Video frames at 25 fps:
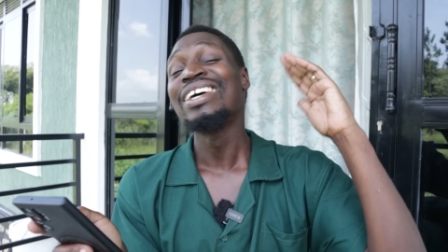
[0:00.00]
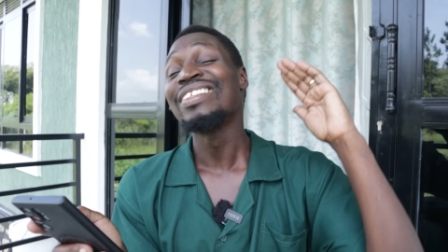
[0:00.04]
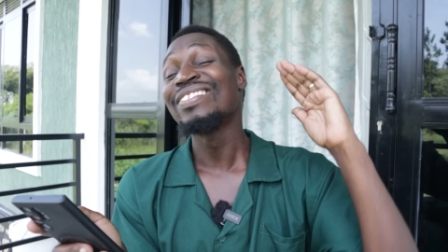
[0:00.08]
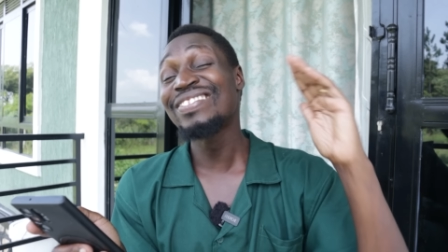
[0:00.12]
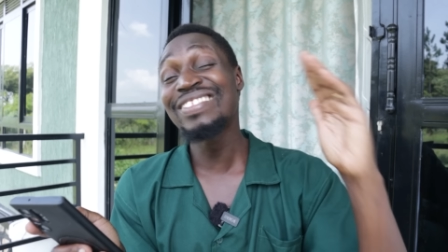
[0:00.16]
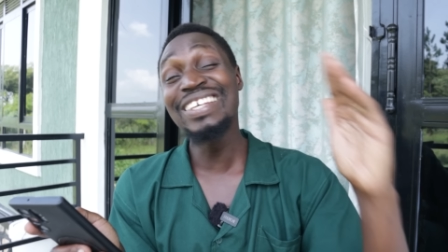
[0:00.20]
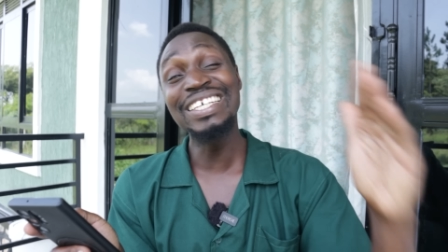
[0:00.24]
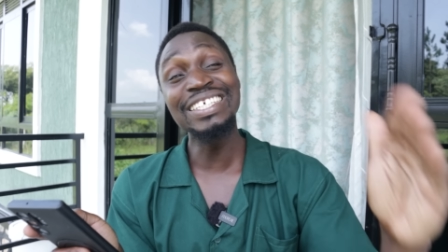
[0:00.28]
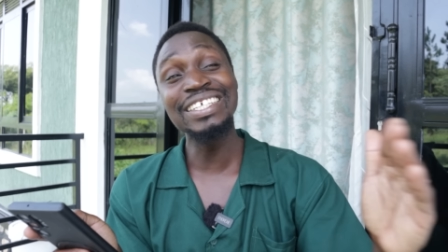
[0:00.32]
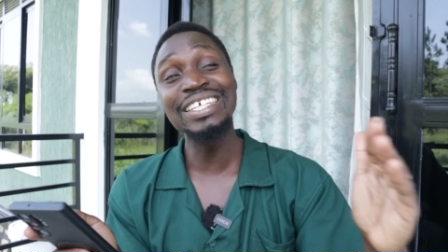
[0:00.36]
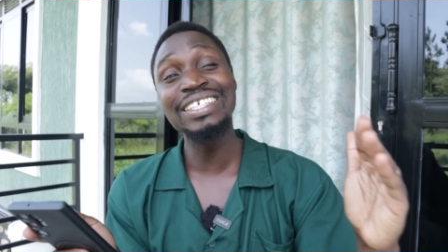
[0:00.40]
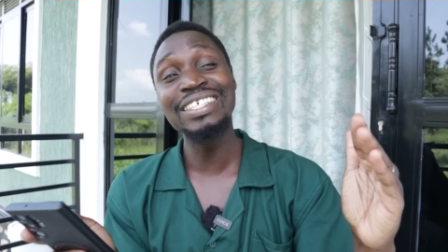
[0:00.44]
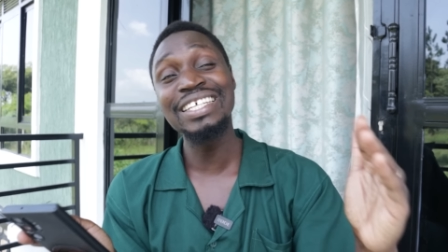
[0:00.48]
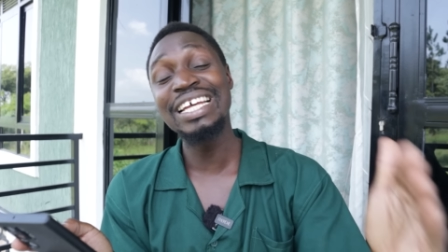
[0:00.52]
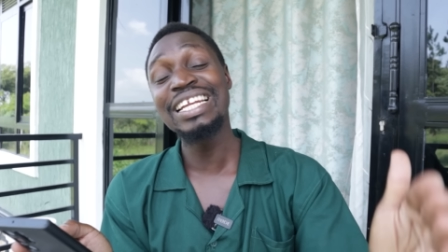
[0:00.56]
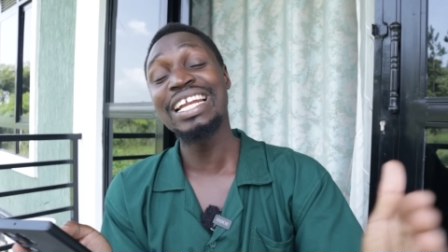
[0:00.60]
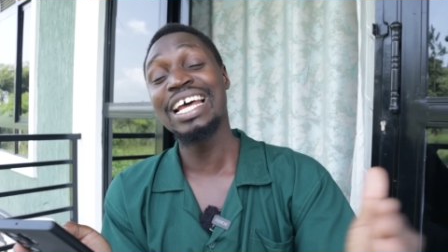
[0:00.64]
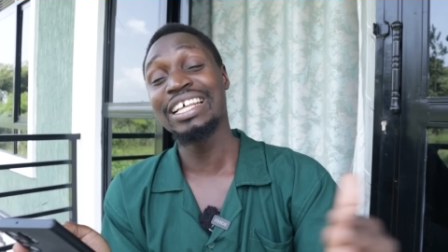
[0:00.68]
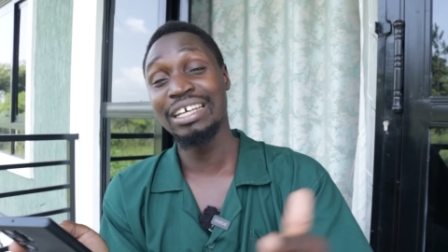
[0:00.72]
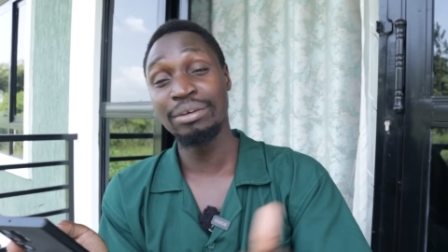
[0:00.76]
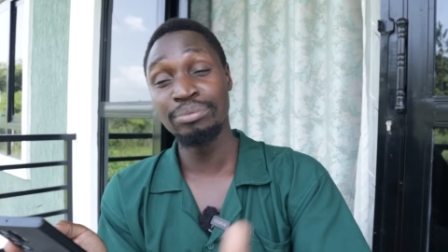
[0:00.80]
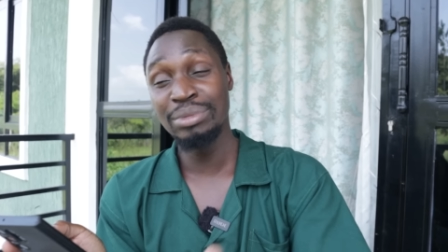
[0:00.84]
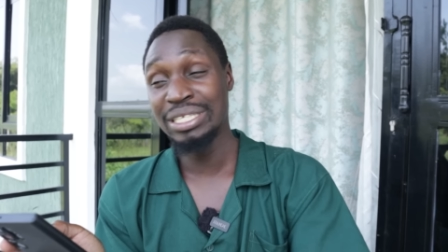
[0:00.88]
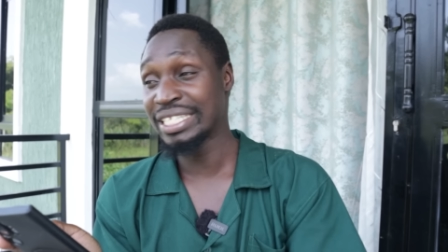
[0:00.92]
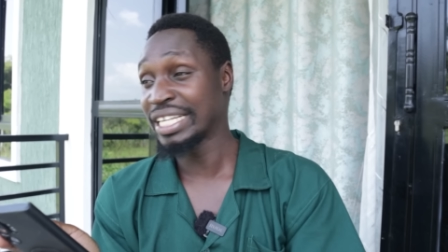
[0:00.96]
This is
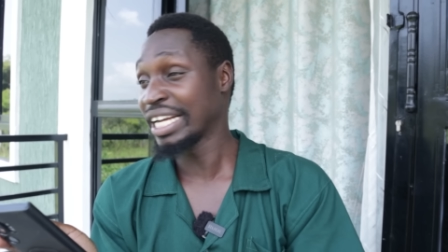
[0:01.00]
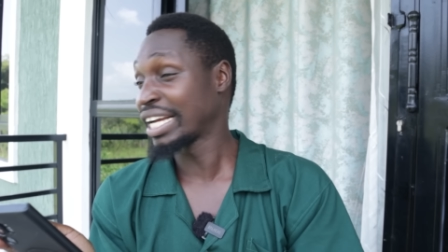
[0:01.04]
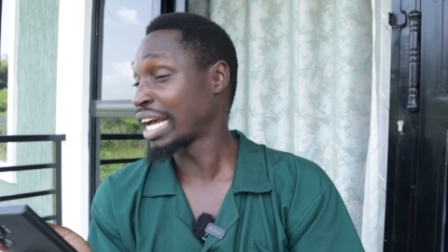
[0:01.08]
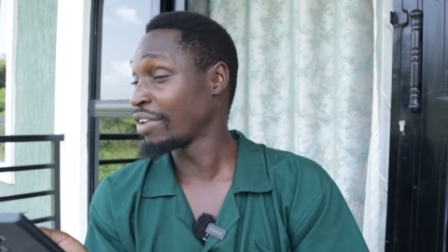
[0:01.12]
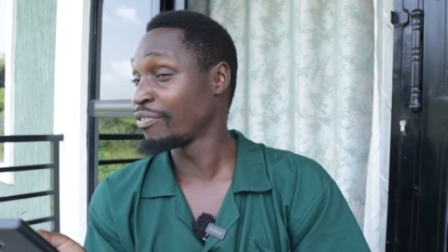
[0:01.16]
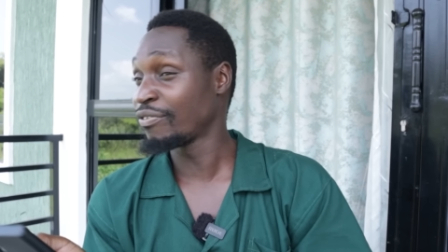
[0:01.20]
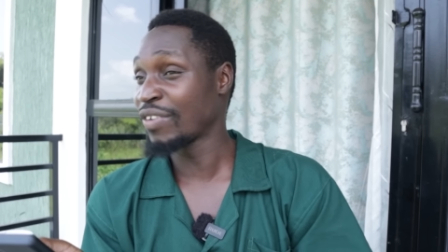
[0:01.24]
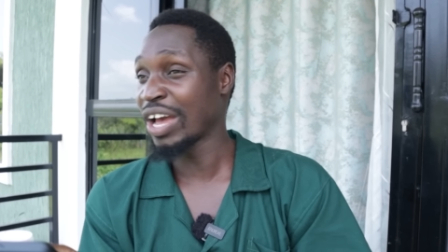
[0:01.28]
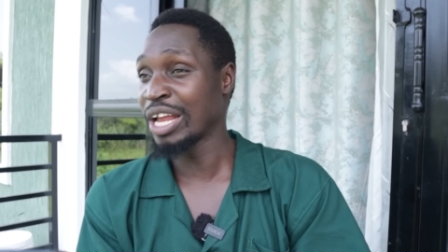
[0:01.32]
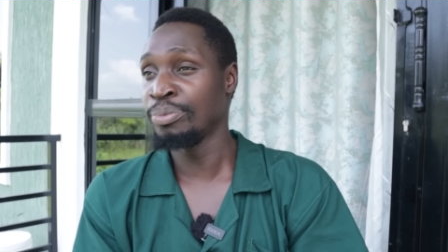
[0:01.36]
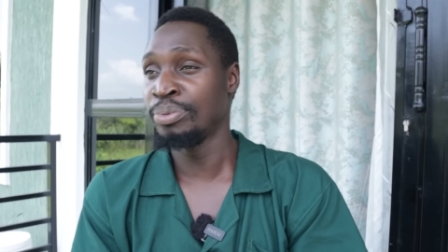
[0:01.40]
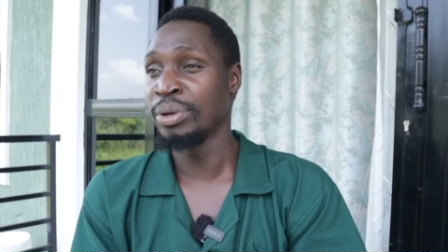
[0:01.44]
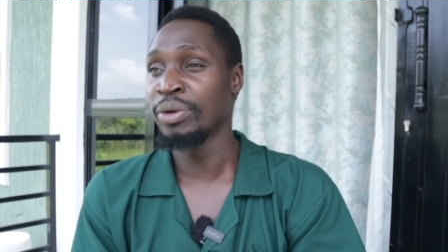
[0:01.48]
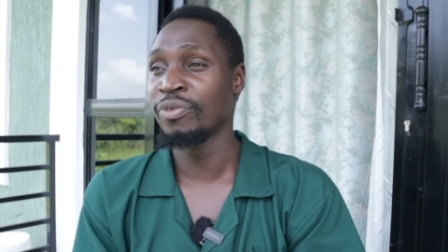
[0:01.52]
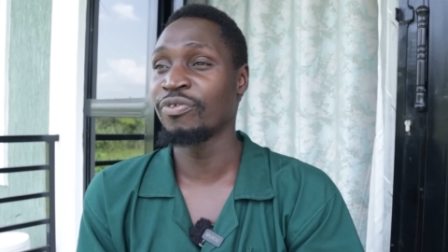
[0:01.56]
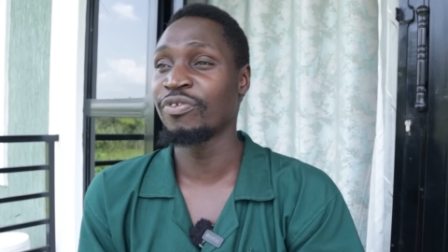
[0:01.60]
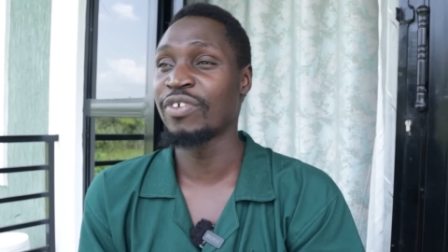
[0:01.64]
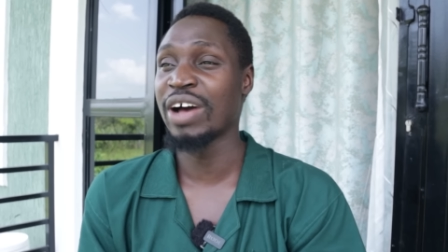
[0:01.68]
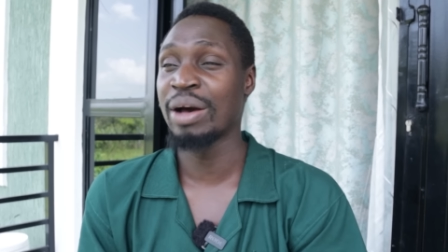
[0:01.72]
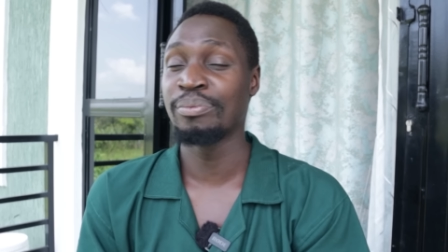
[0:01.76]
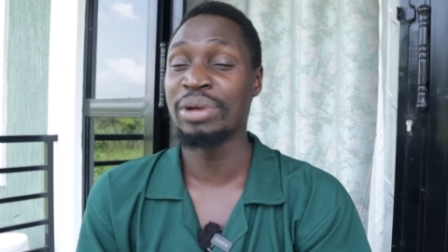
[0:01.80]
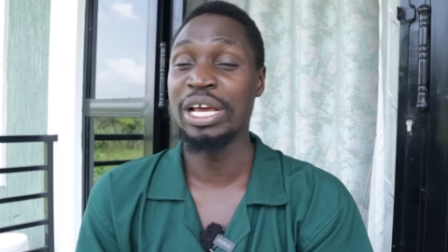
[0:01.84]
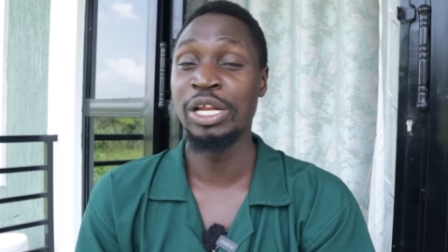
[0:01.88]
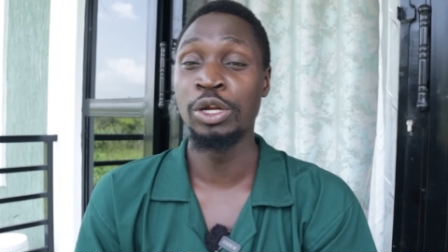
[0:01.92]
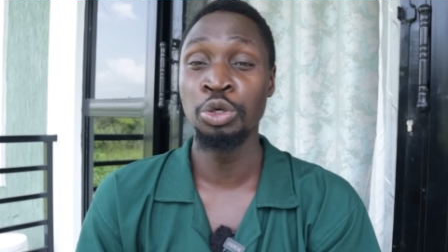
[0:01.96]
another mistake I find
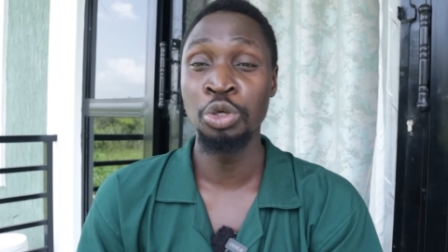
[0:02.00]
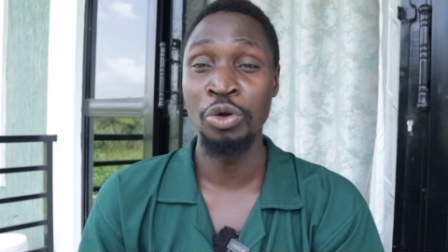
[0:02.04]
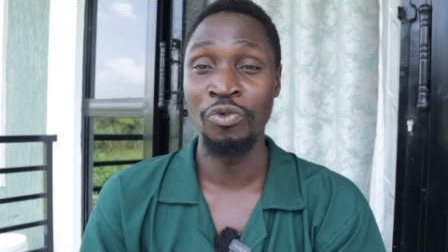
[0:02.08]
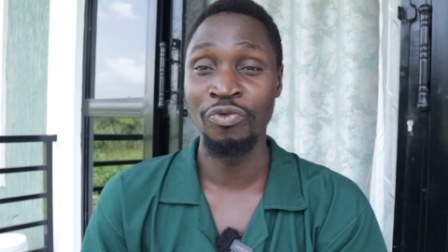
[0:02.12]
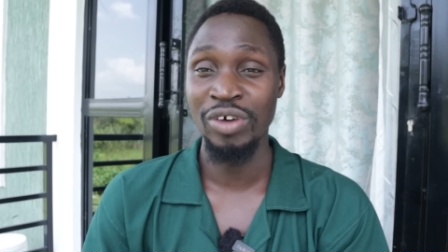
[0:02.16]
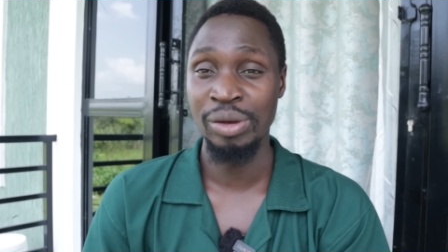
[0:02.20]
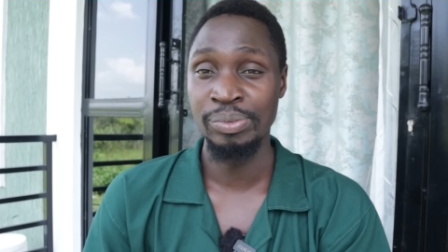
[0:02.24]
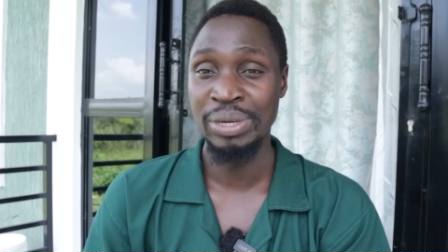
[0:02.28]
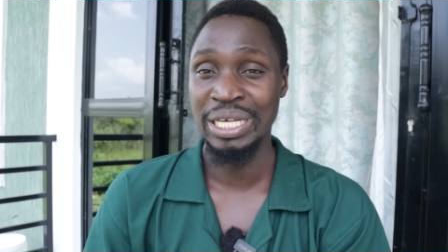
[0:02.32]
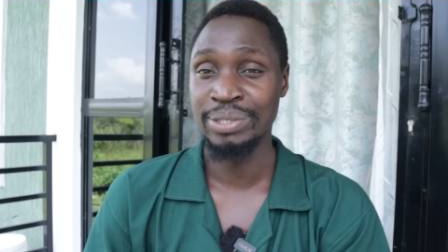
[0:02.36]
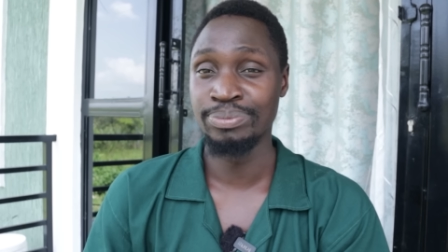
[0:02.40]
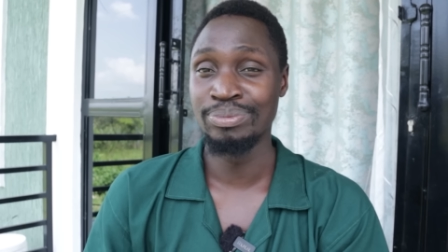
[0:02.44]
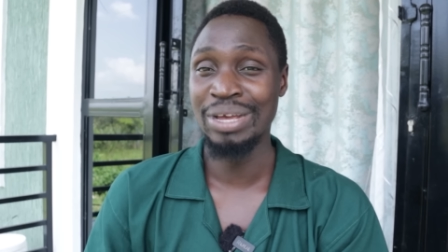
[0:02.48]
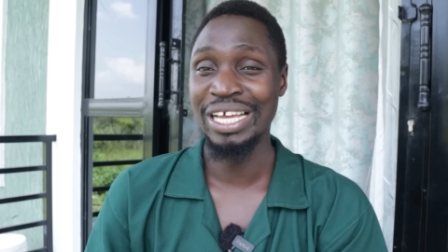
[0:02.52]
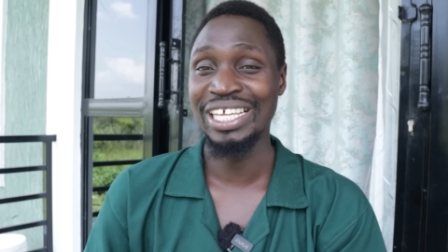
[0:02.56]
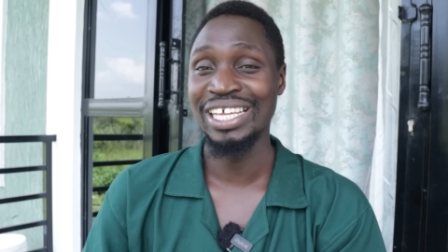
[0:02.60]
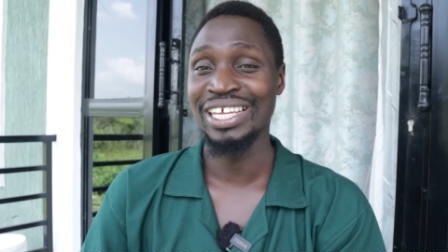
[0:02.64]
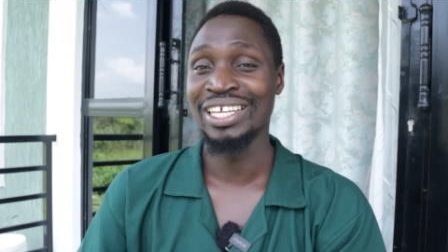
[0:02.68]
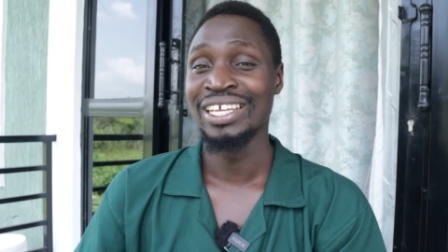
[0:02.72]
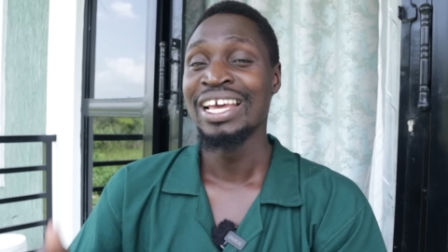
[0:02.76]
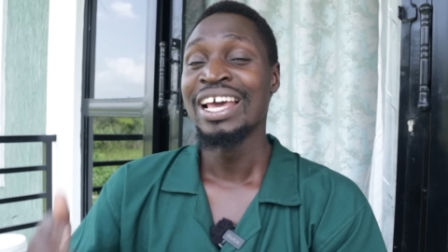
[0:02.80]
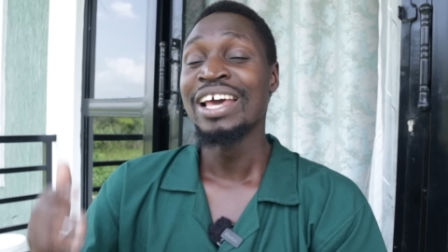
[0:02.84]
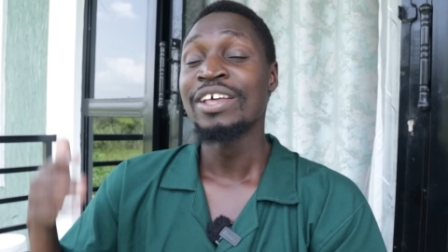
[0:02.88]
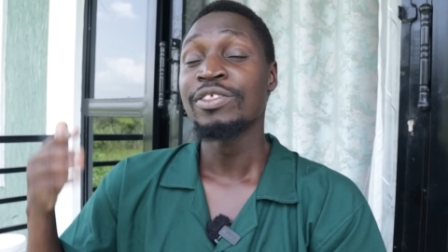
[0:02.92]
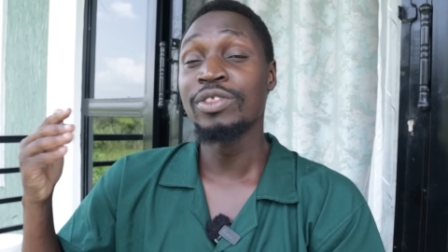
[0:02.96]
a lot of farmers
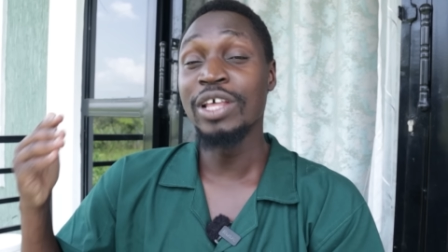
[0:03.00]
making.